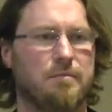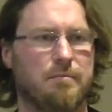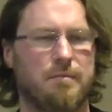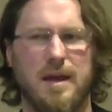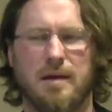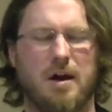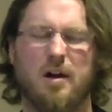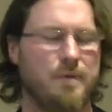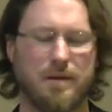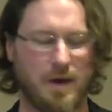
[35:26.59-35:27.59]

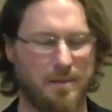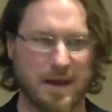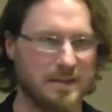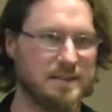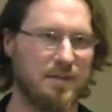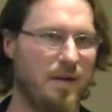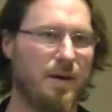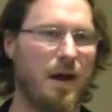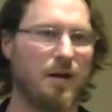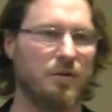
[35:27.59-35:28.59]
I'm making stuff up.
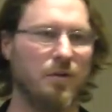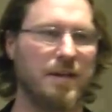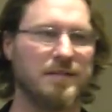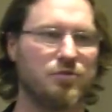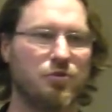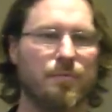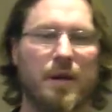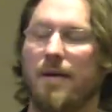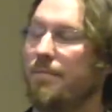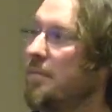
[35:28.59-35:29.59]
I don't know if that's true.
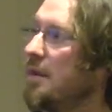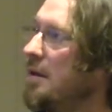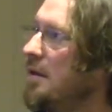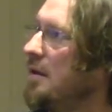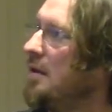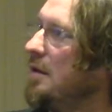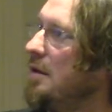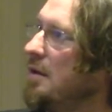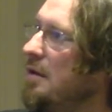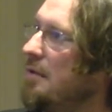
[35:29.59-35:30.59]
But
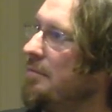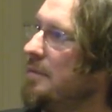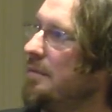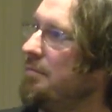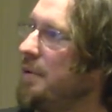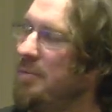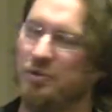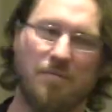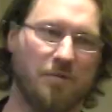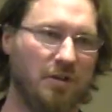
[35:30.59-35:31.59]
people
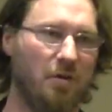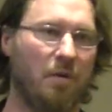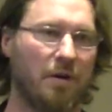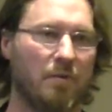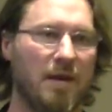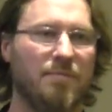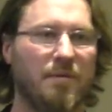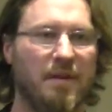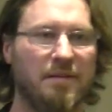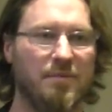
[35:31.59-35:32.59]
generally don't want to
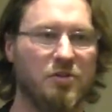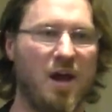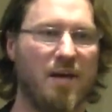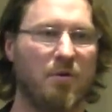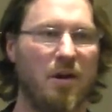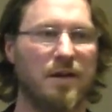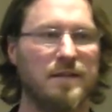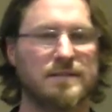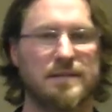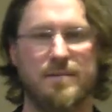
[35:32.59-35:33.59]
re-implement image
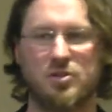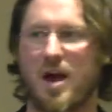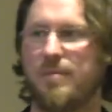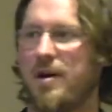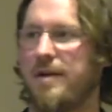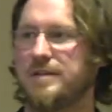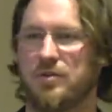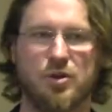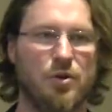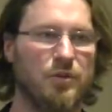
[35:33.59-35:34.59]
libraries. Image libraries are
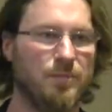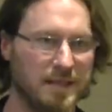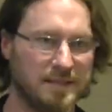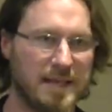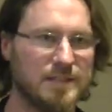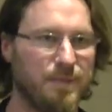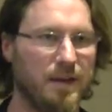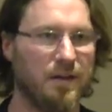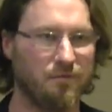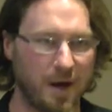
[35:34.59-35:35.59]
known to be a
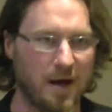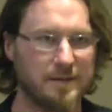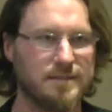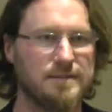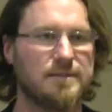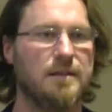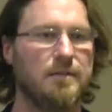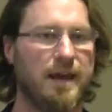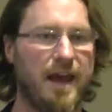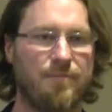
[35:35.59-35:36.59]
cesspit of bugs.
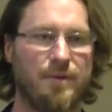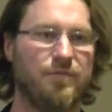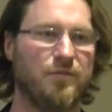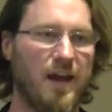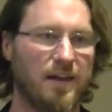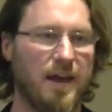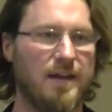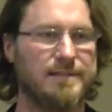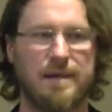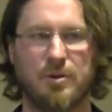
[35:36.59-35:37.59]
They have been for
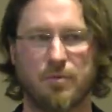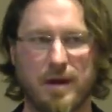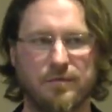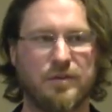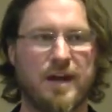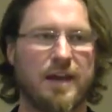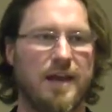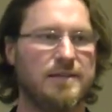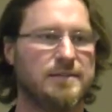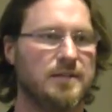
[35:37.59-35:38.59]
decades. They've been around for
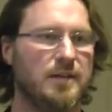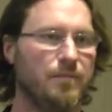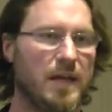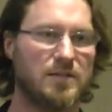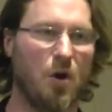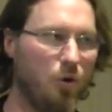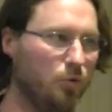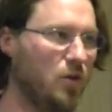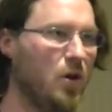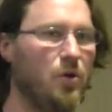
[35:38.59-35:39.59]
decades. It's
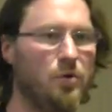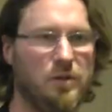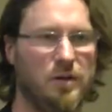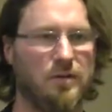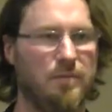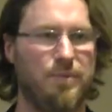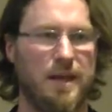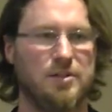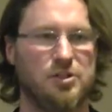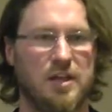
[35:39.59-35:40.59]
old code.
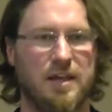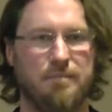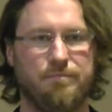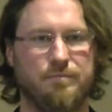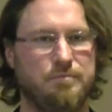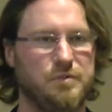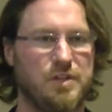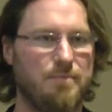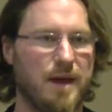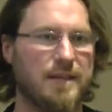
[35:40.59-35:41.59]
libpng,
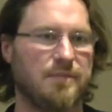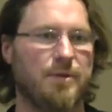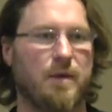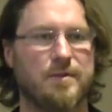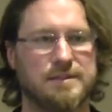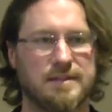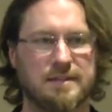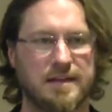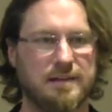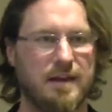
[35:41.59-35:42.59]
JPEGs have been around since
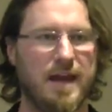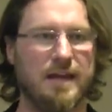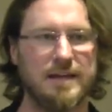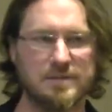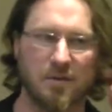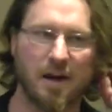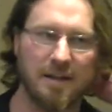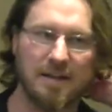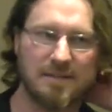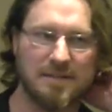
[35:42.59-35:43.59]
like the 80s or
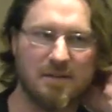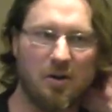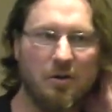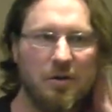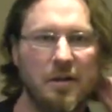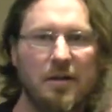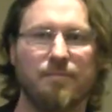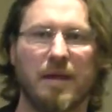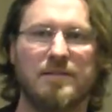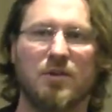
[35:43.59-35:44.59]
90s.
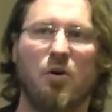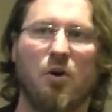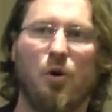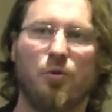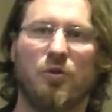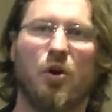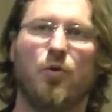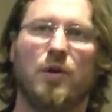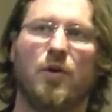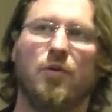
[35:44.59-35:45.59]
It's all old
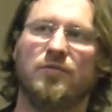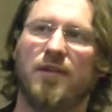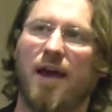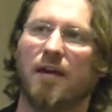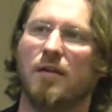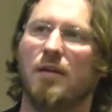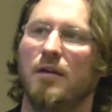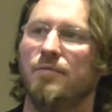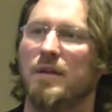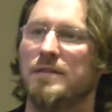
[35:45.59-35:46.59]
code and old tech.
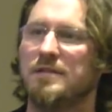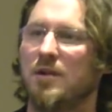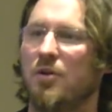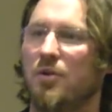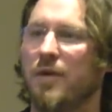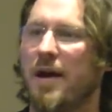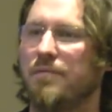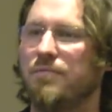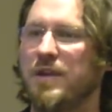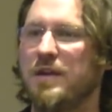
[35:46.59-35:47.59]
So I
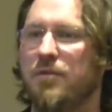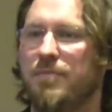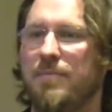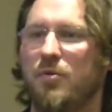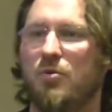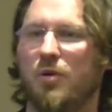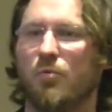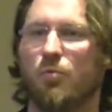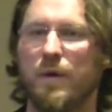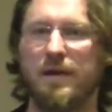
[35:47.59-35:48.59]
think the people who are
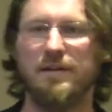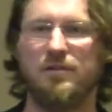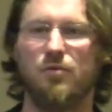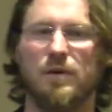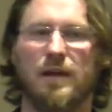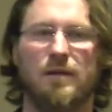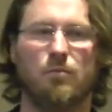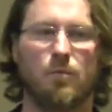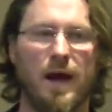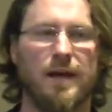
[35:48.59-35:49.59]
really doing it
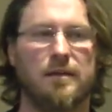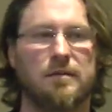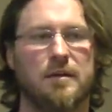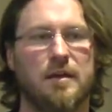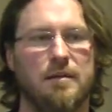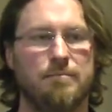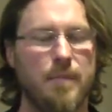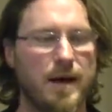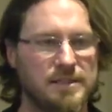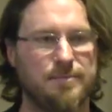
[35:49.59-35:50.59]
right
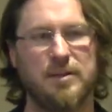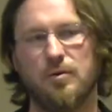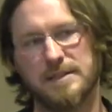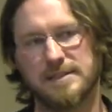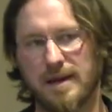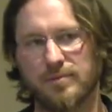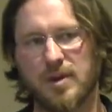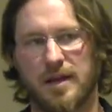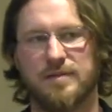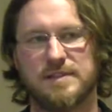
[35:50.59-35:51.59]
must be doing some
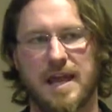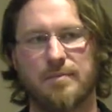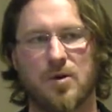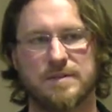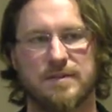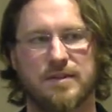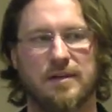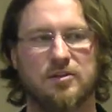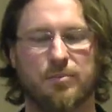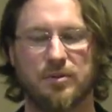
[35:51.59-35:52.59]
kind of sandboxing
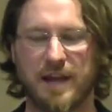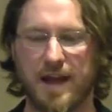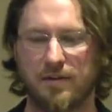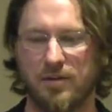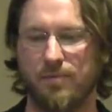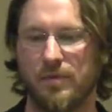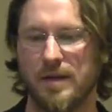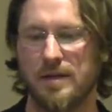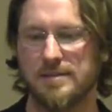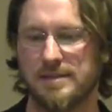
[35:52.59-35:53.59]
thing to protect
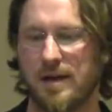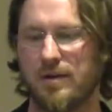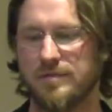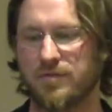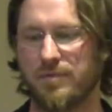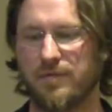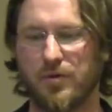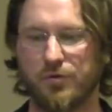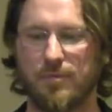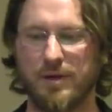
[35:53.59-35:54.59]
themselves from the
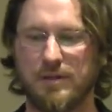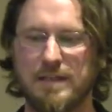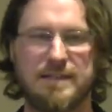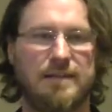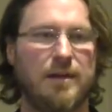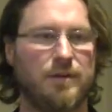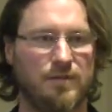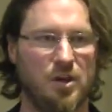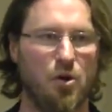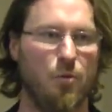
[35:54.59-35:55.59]
vulnerabilities that they don't
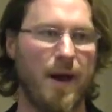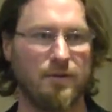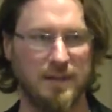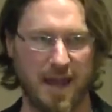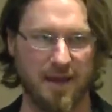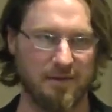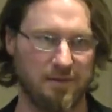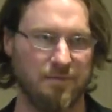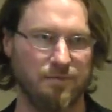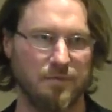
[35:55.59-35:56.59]
even know about yet.
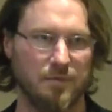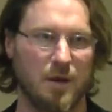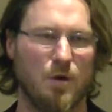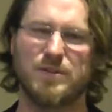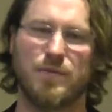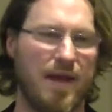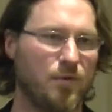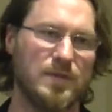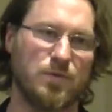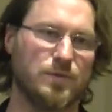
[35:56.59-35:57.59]
Also, they have
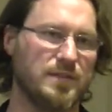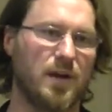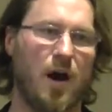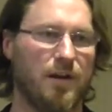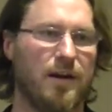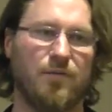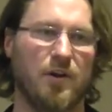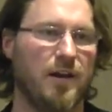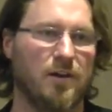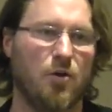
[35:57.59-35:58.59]
the resources to audit every
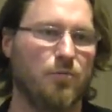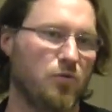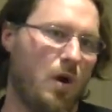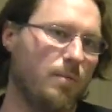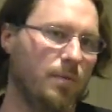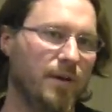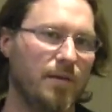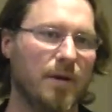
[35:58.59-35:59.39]
line of code probably.